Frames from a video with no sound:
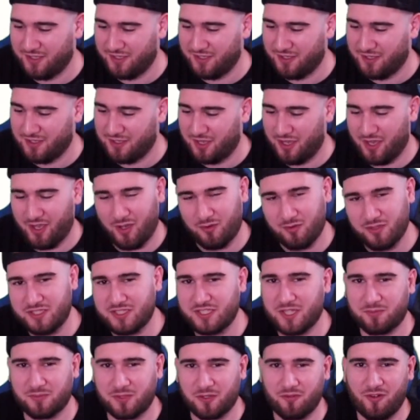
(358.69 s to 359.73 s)
Uh, we skipped
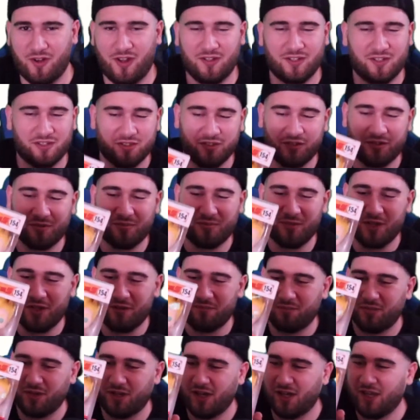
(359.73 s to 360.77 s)
around a little bit,
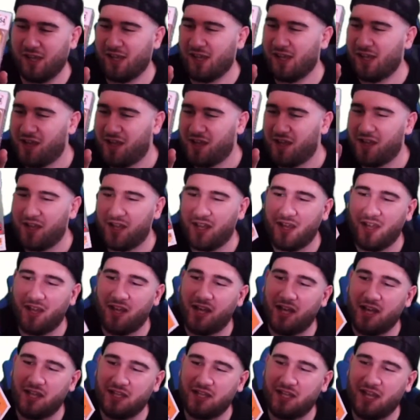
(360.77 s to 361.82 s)
but
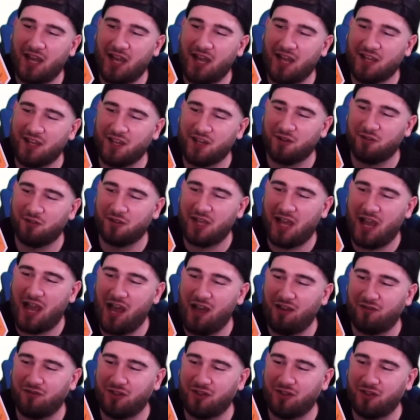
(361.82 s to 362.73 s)
yeah, here we have it.